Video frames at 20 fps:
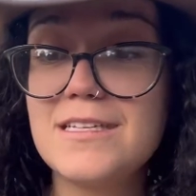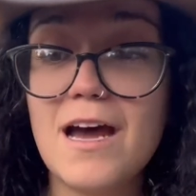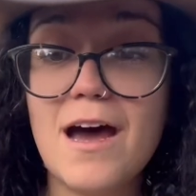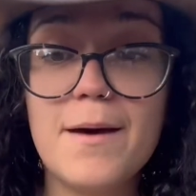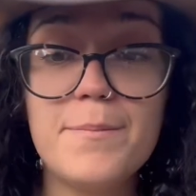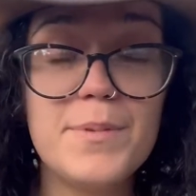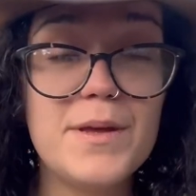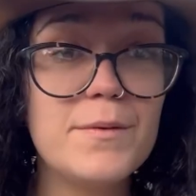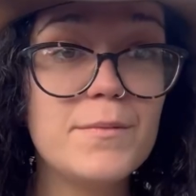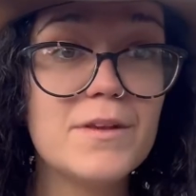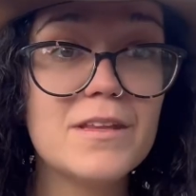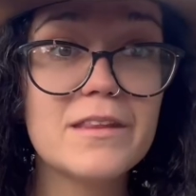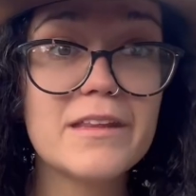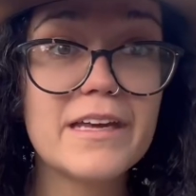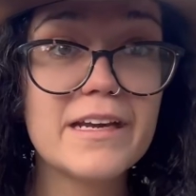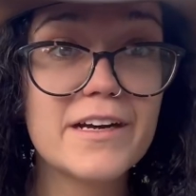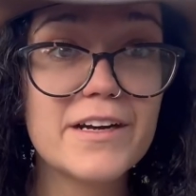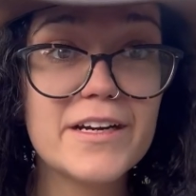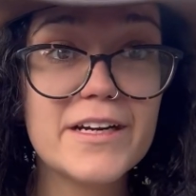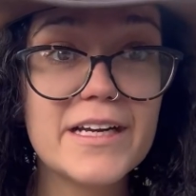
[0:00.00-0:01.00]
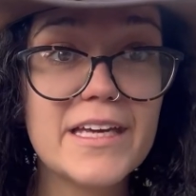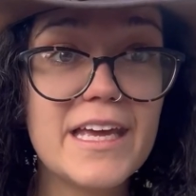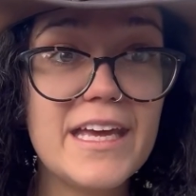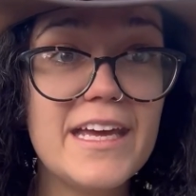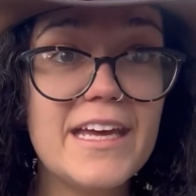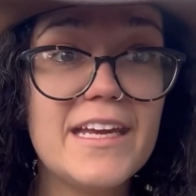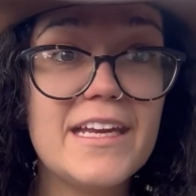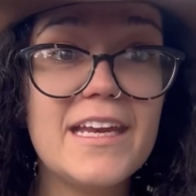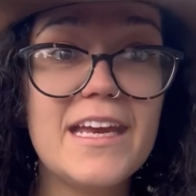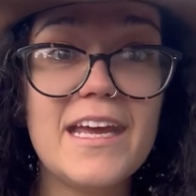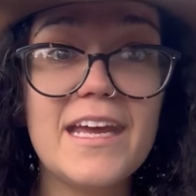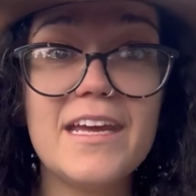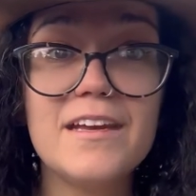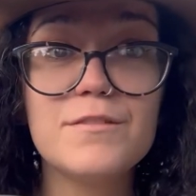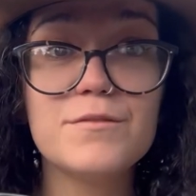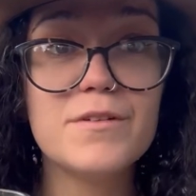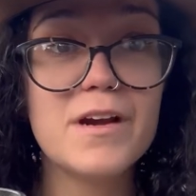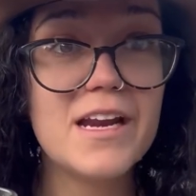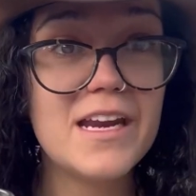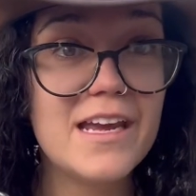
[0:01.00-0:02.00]
top it with liquor again,
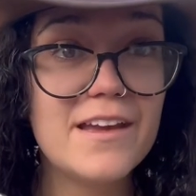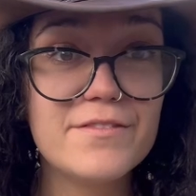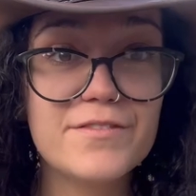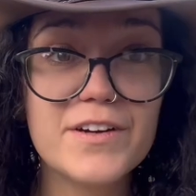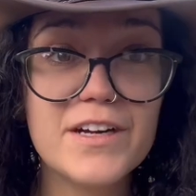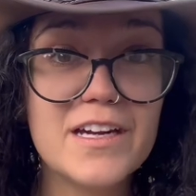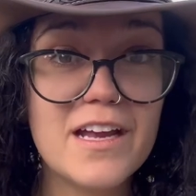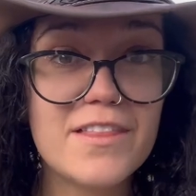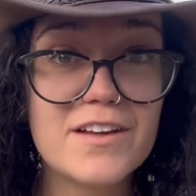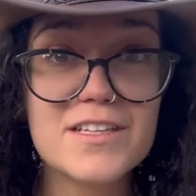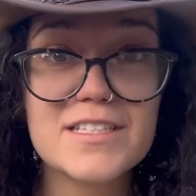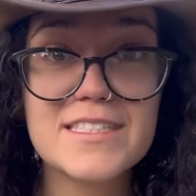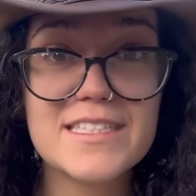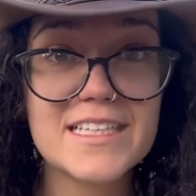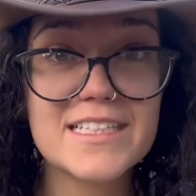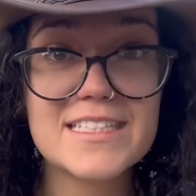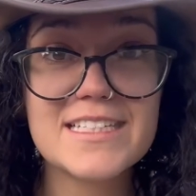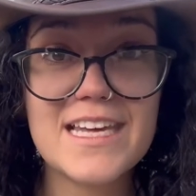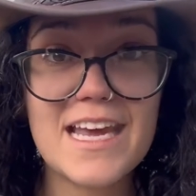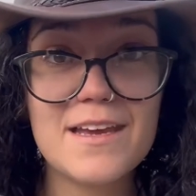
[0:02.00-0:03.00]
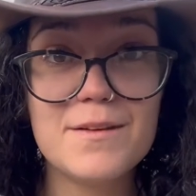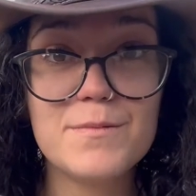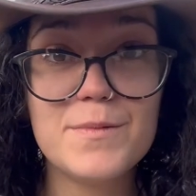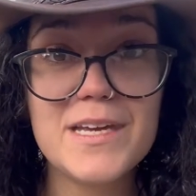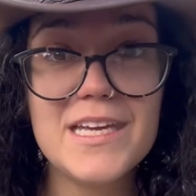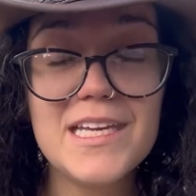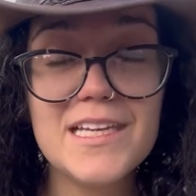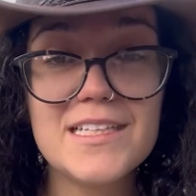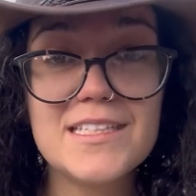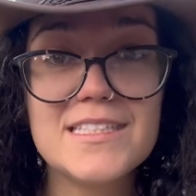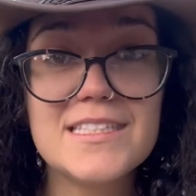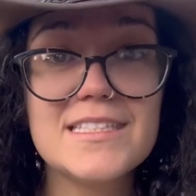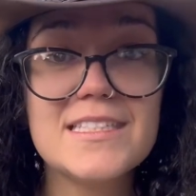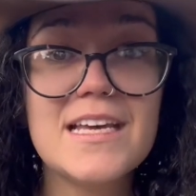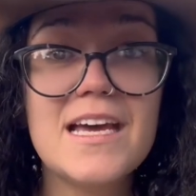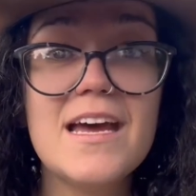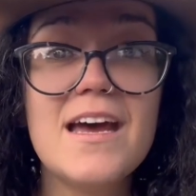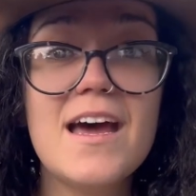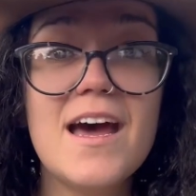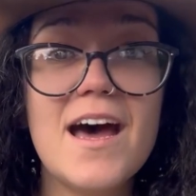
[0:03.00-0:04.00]
and run it for another 6 to 8 weeks.